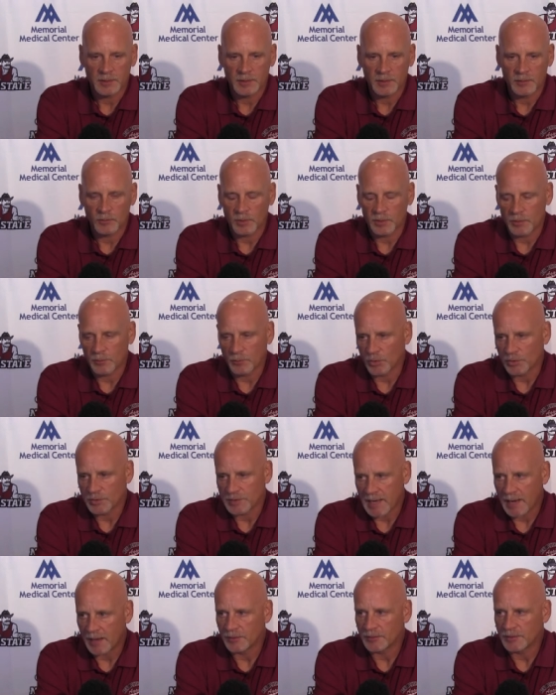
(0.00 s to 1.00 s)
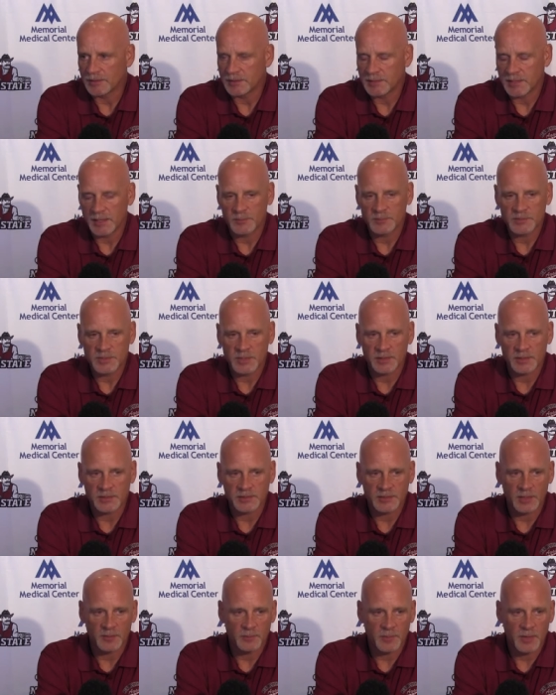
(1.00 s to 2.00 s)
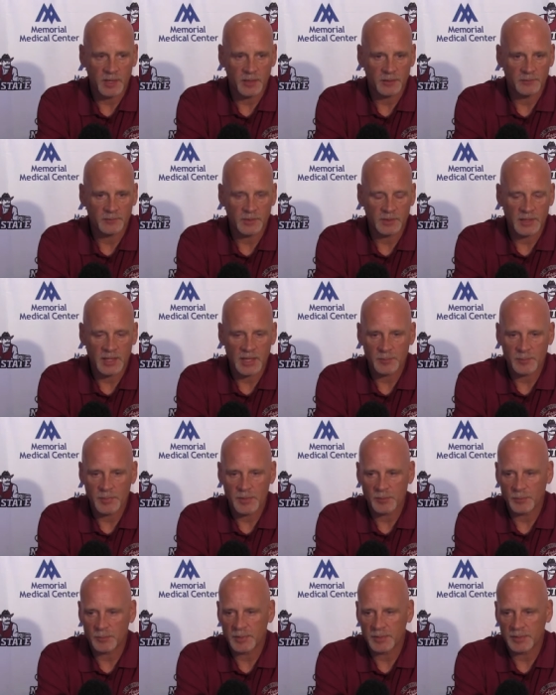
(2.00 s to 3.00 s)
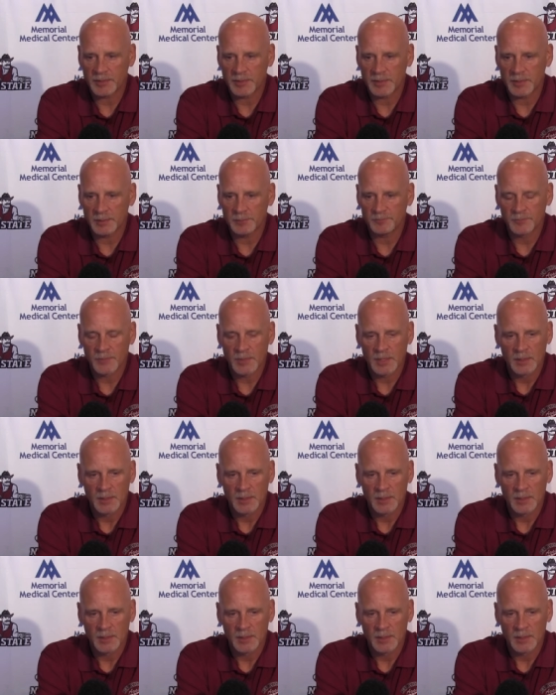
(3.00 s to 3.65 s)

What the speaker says: one of the more talented teams in the Sun Belt. A lot of people picked them.